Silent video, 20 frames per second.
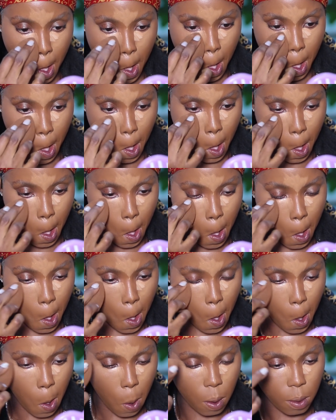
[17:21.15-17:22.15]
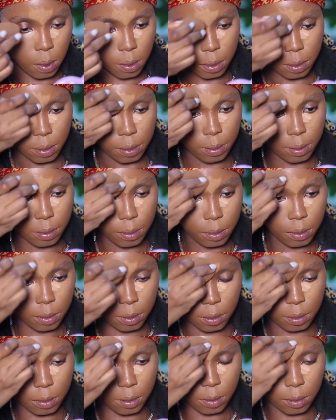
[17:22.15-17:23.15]
Use this beauty blender to blend it
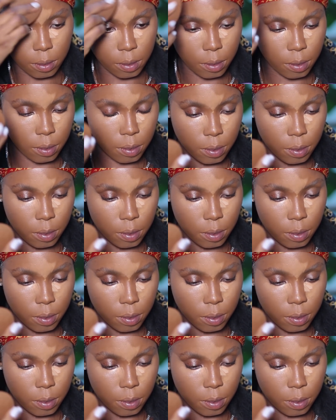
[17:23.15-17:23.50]
all out.